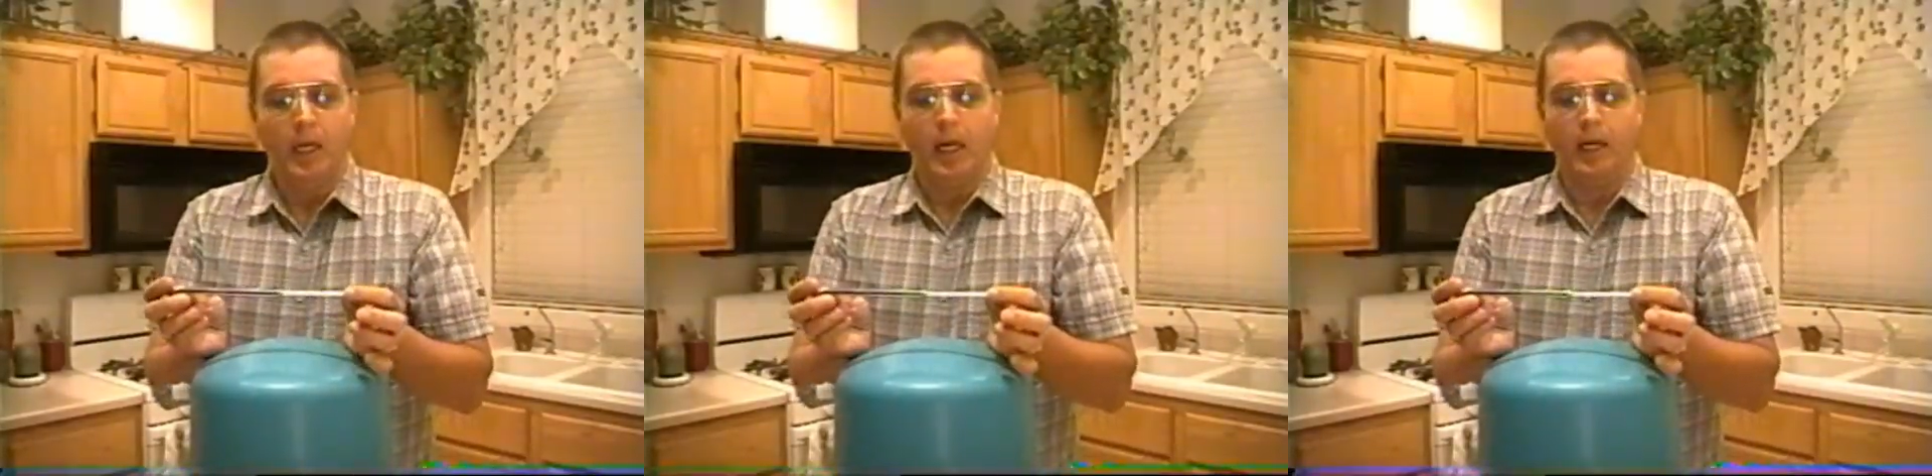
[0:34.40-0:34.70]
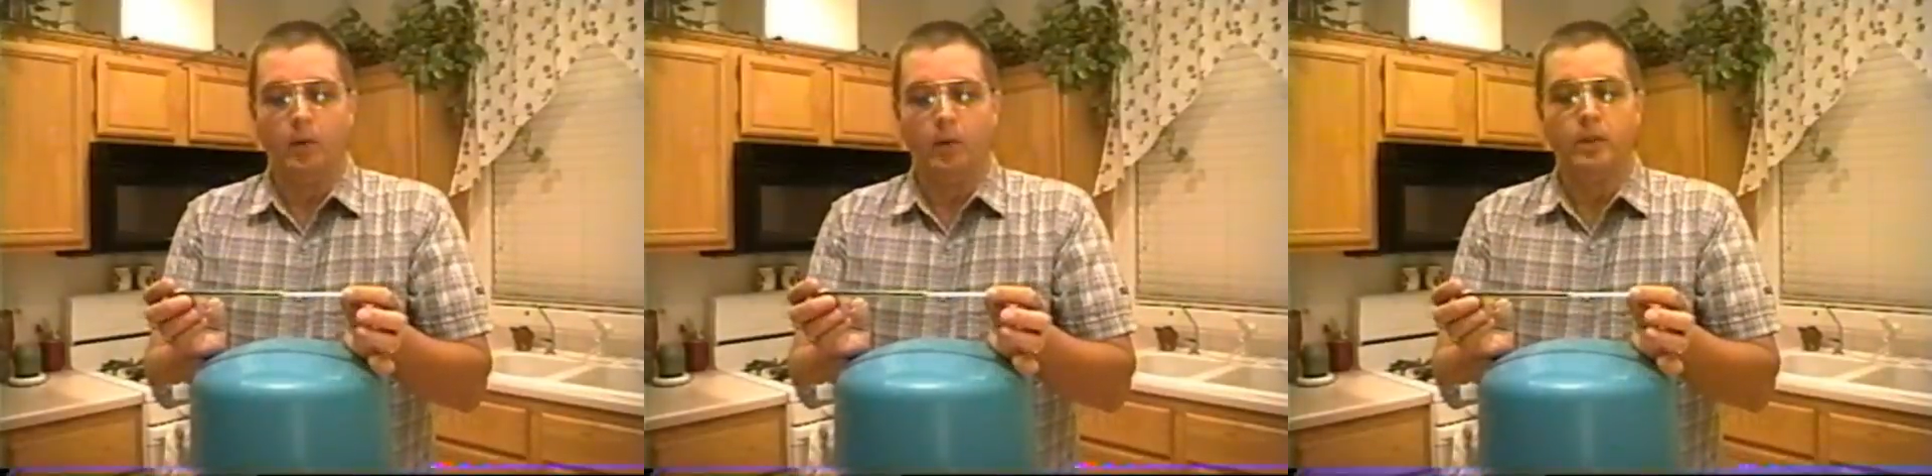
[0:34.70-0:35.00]

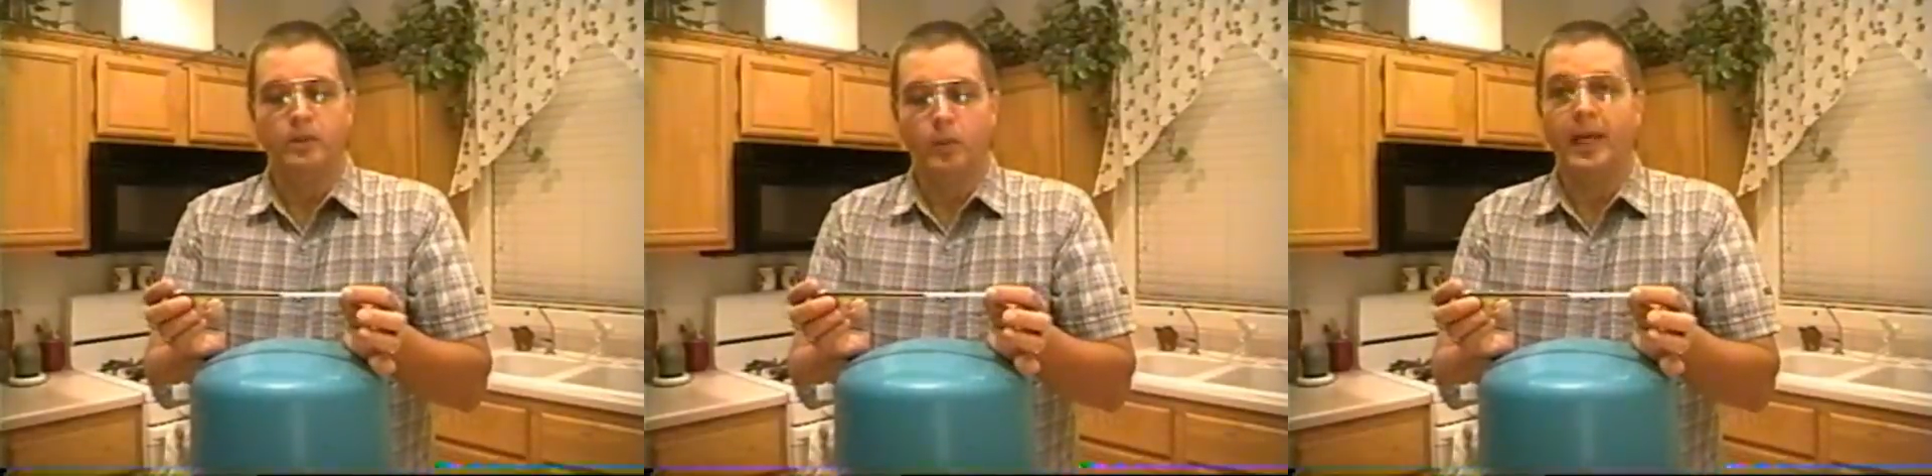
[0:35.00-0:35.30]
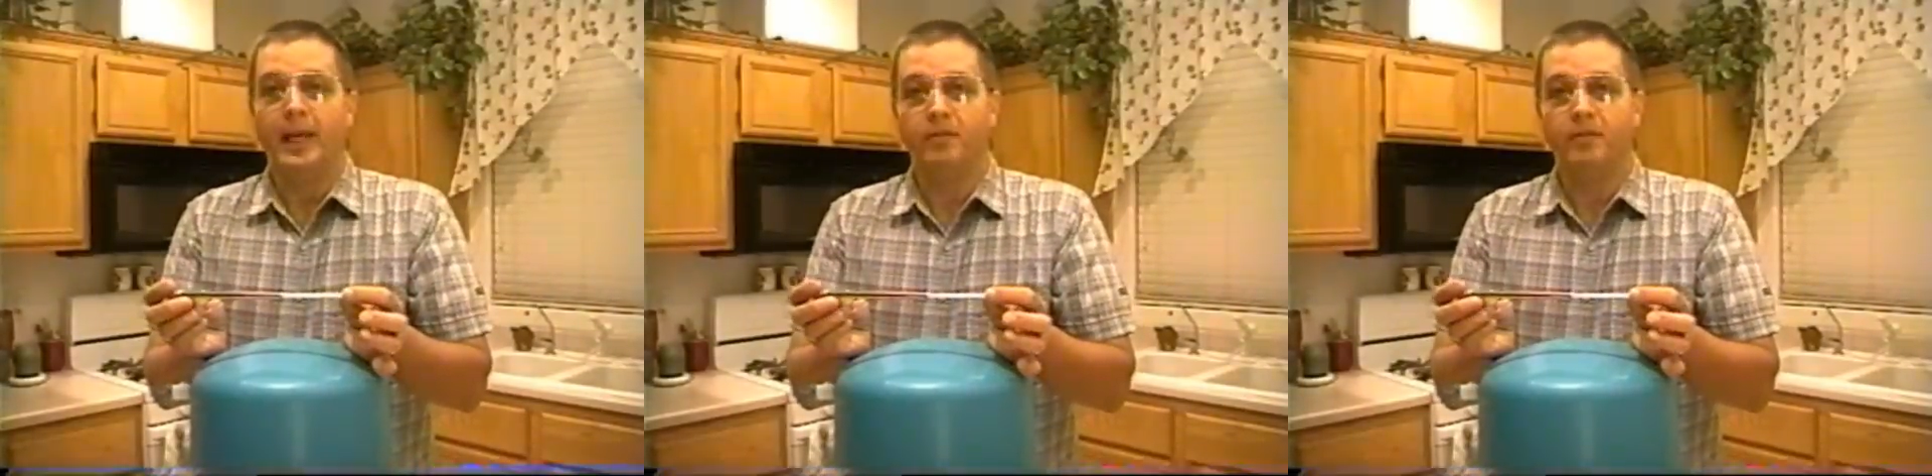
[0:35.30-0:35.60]
The ones
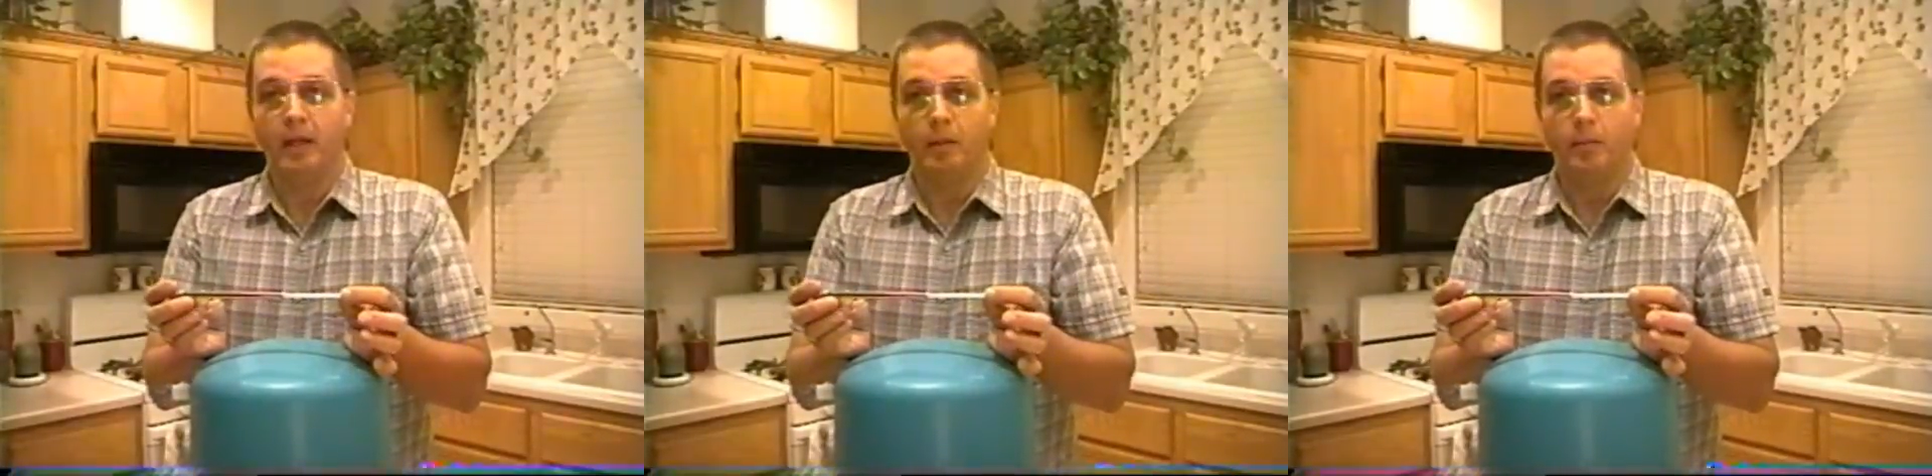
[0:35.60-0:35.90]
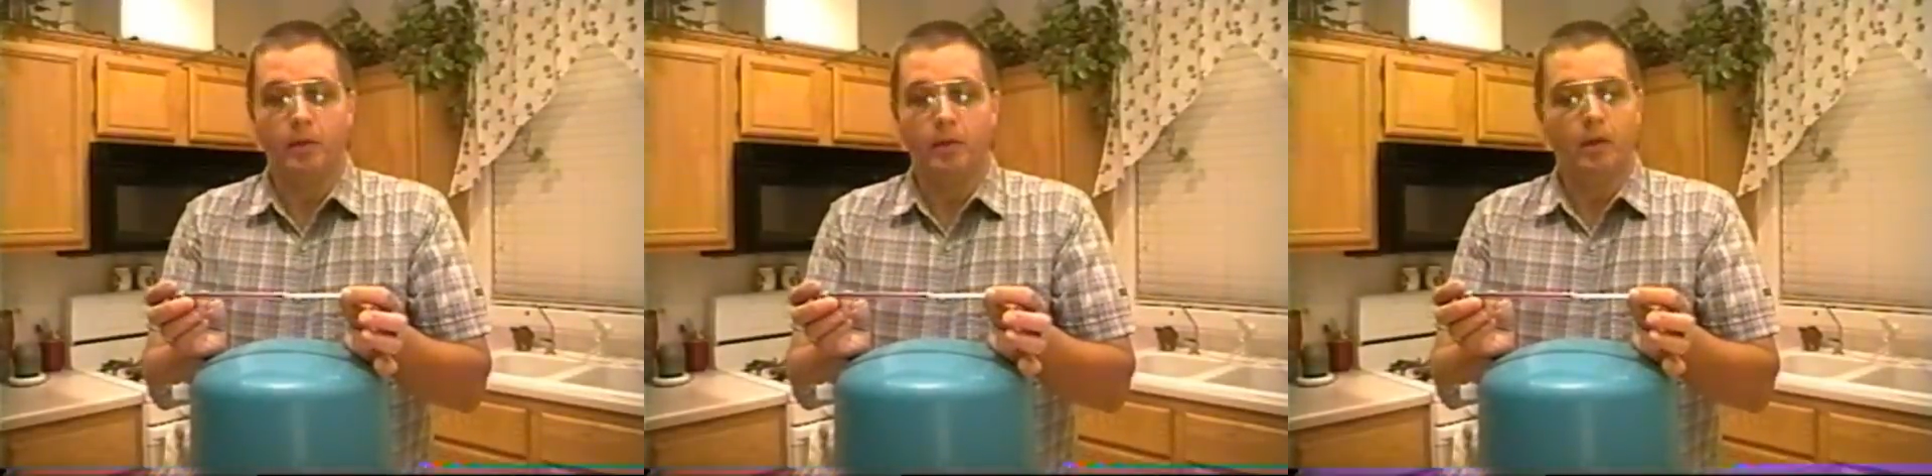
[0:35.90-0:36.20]
we have
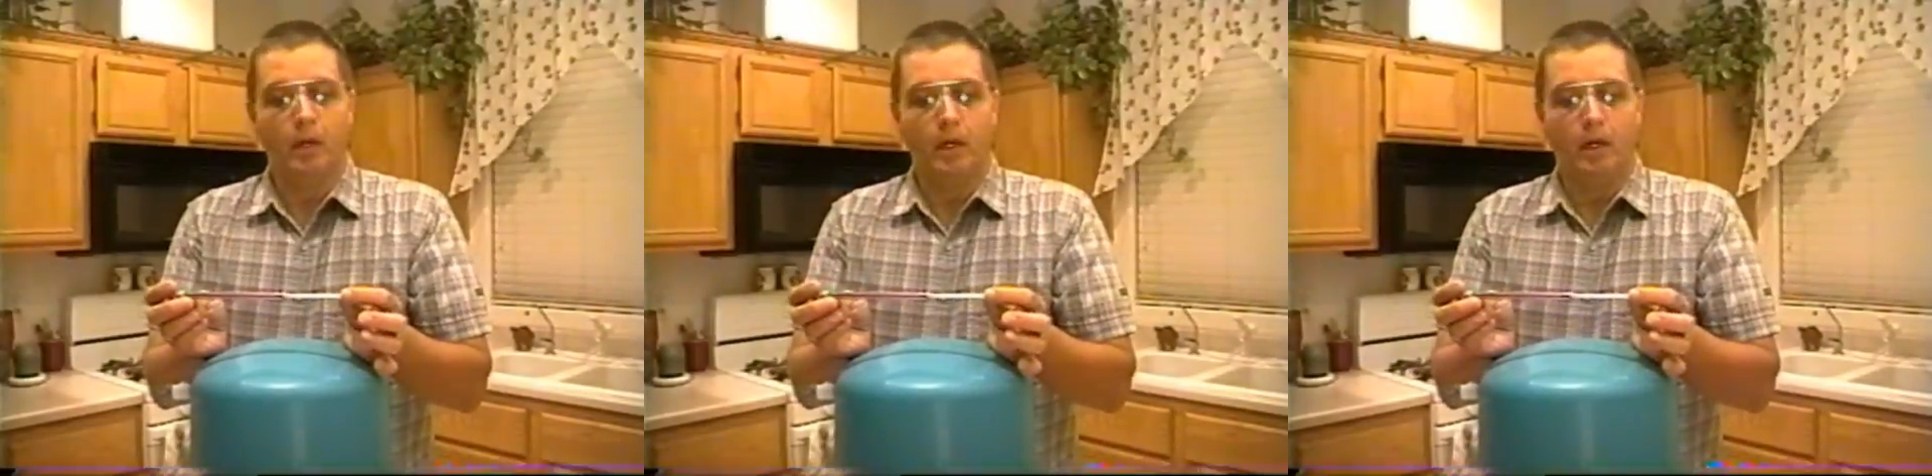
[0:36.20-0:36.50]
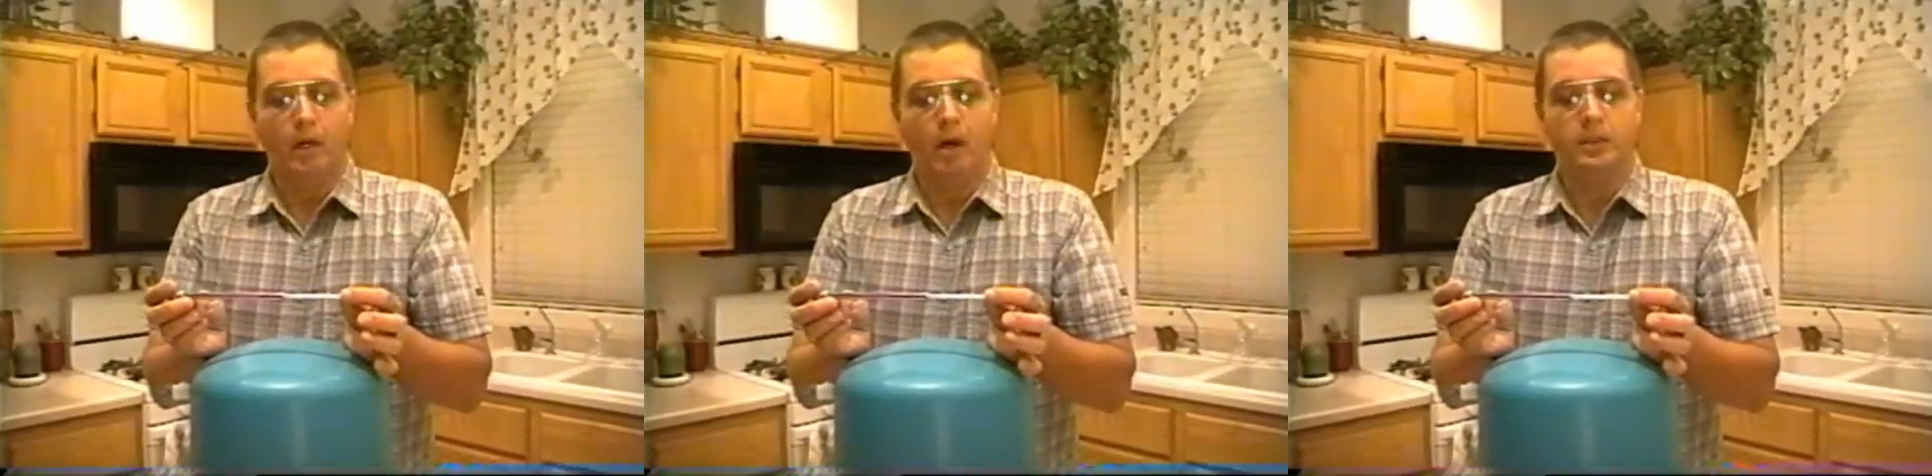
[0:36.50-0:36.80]
available
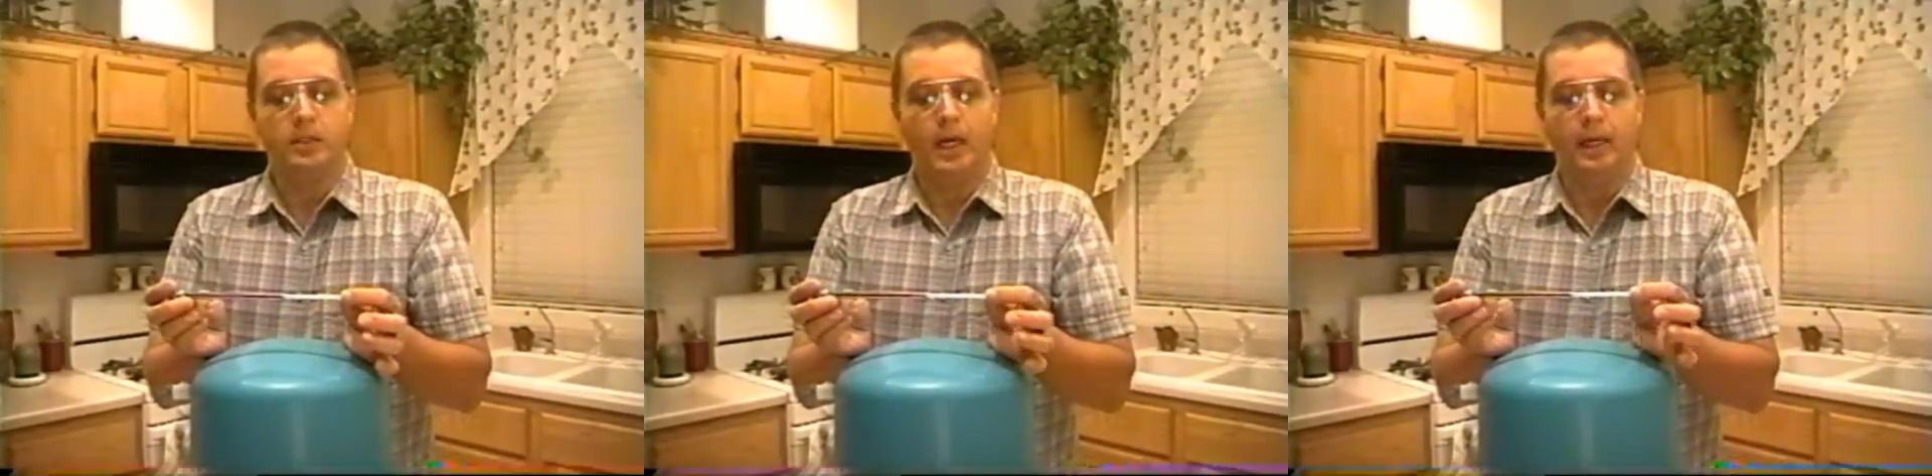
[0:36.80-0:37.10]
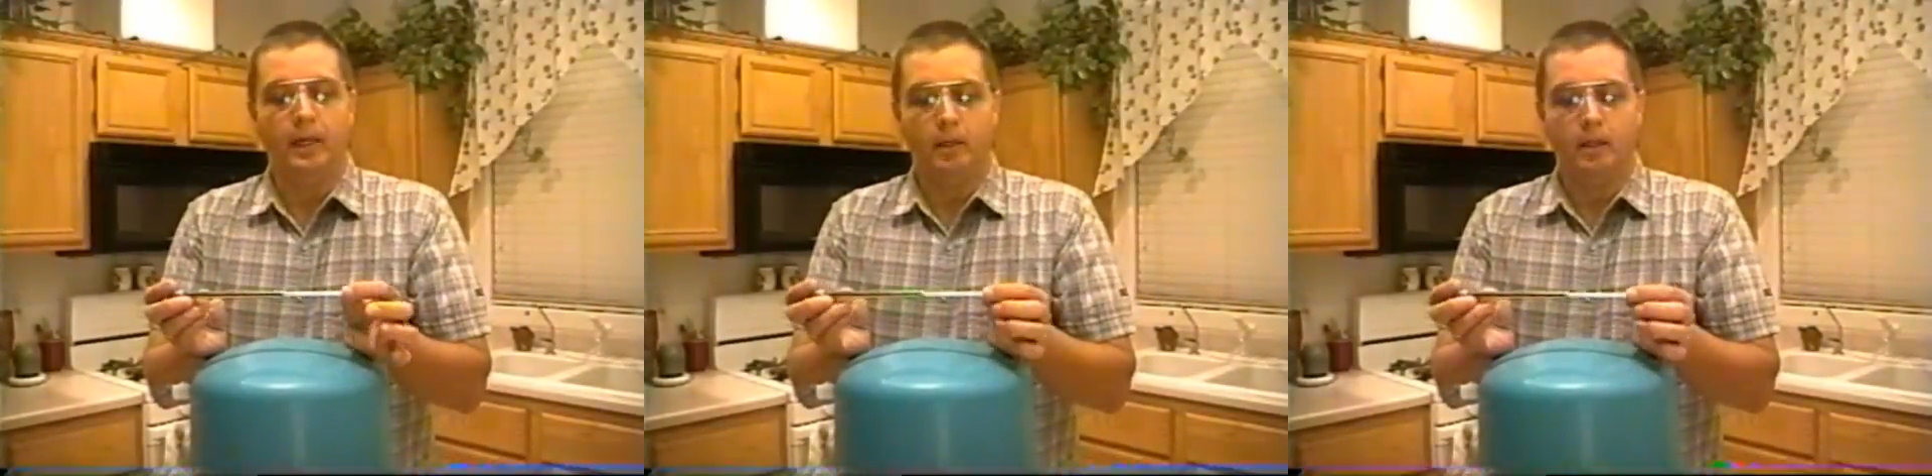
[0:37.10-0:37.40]
on our
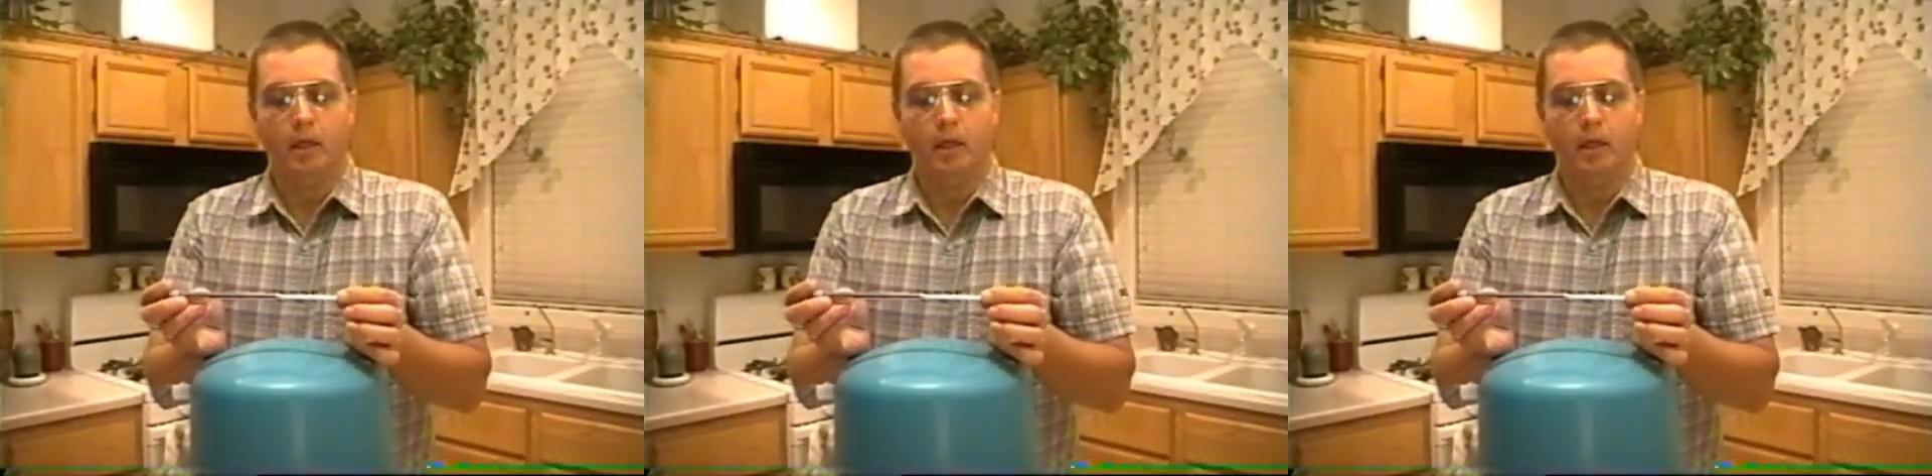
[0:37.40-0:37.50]
site